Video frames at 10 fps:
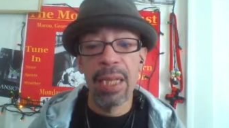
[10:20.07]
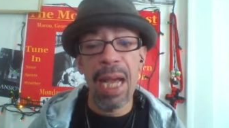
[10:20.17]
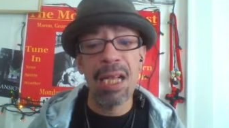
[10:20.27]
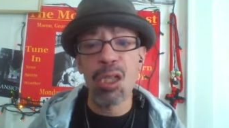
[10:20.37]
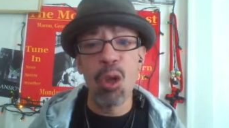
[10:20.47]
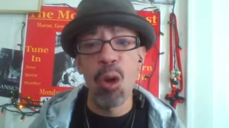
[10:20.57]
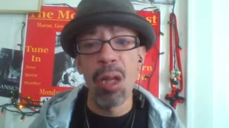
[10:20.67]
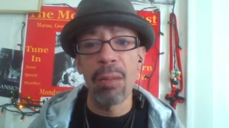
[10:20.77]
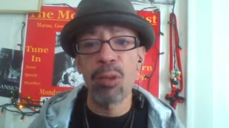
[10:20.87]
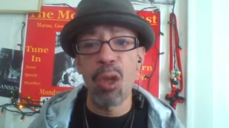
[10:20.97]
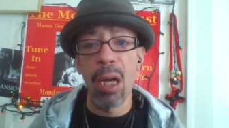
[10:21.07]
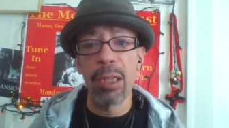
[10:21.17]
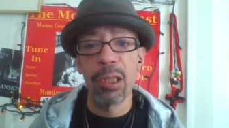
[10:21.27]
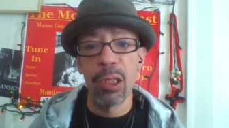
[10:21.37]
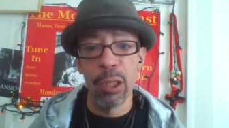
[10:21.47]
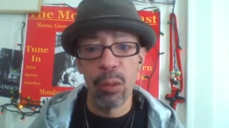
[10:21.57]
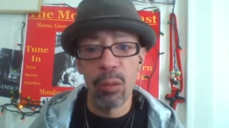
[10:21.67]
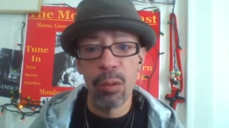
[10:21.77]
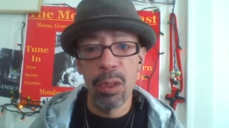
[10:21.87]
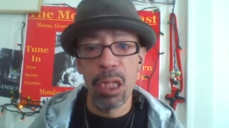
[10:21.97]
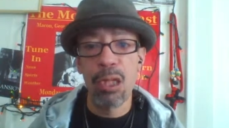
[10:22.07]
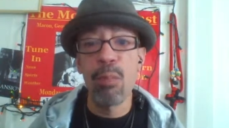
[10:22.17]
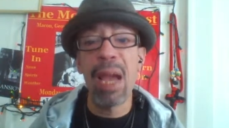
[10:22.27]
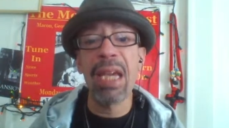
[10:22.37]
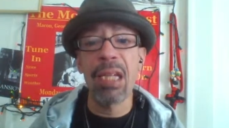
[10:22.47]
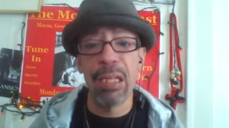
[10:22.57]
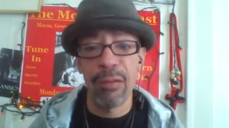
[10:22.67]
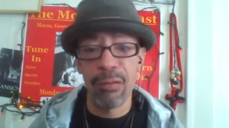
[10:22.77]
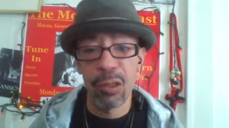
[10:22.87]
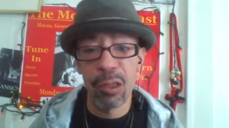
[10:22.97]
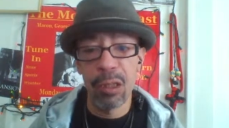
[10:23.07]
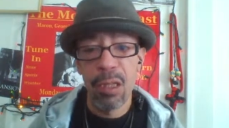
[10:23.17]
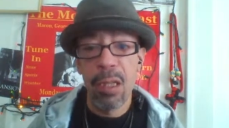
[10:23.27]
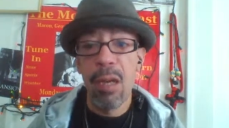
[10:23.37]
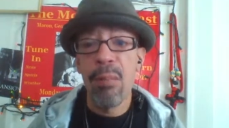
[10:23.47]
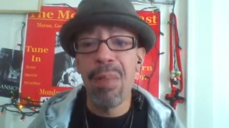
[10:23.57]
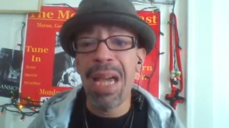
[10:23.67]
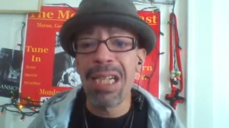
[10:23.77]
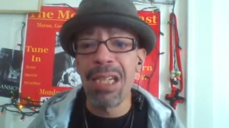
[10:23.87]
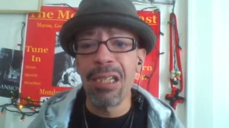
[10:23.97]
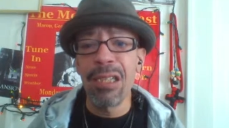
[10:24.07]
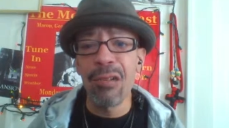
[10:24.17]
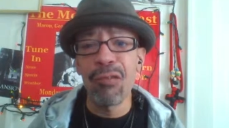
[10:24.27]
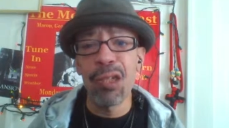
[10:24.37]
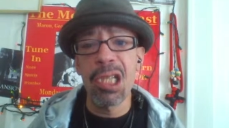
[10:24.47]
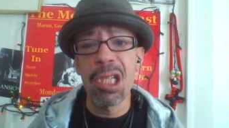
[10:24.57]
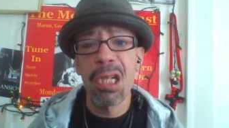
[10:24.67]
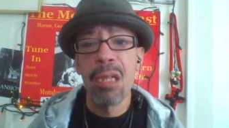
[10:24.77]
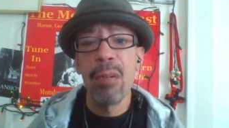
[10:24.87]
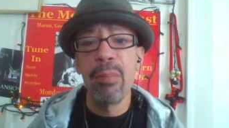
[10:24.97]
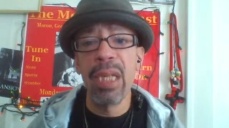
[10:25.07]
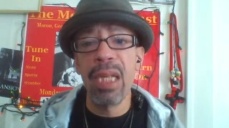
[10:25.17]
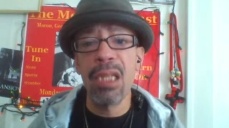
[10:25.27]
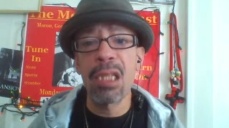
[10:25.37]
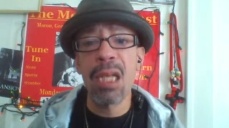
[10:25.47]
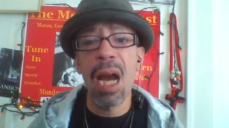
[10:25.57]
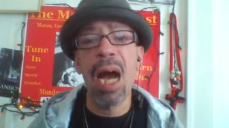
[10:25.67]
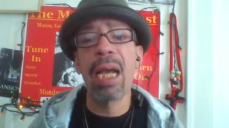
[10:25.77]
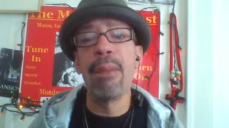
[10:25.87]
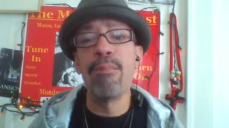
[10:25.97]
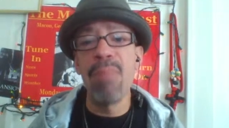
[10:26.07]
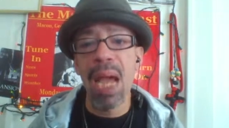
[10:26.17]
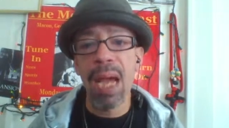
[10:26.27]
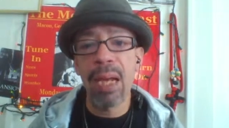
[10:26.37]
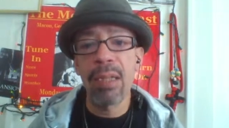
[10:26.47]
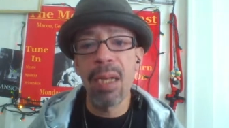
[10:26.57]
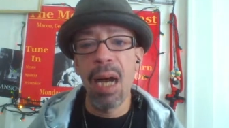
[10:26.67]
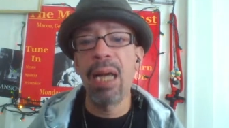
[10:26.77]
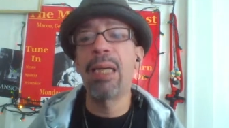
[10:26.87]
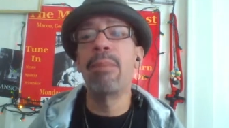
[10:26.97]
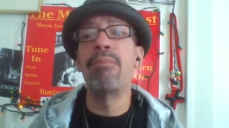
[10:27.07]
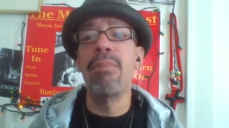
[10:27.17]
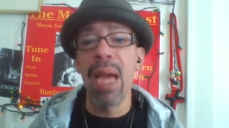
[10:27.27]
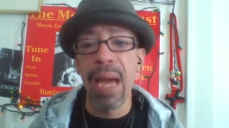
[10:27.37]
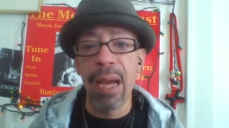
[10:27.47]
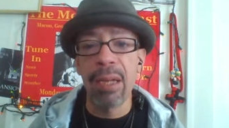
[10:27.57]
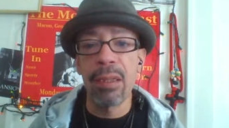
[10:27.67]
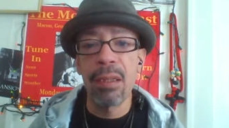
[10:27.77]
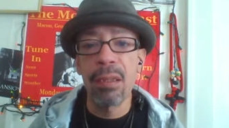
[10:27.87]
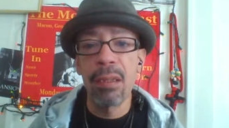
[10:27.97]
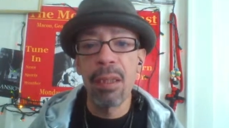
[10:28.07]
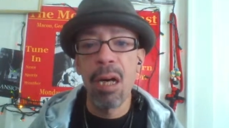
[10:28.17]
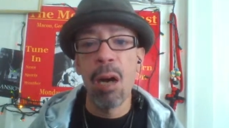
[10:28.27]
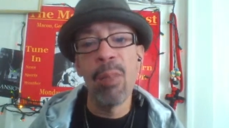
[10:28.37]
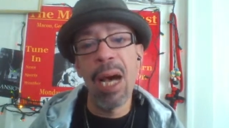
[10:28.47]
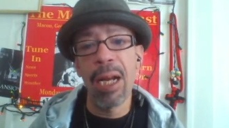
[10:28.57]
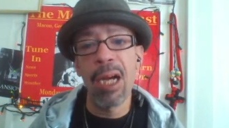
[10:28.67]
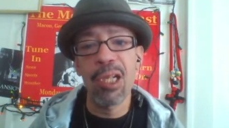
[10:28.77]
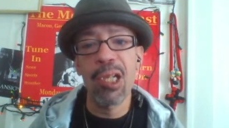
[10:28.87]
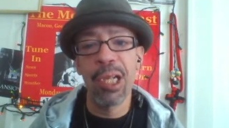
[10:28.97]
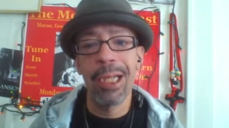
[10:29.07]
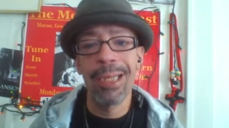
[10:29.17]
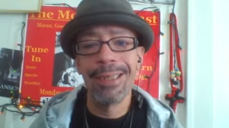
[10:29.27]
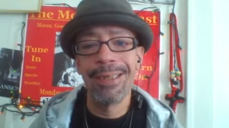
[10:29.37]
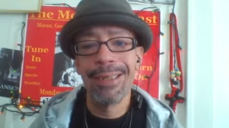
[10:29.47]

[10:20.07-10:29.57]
And that is all I'm trying to do, is make a difference. Making a difference means I am mad. I am mad about our city.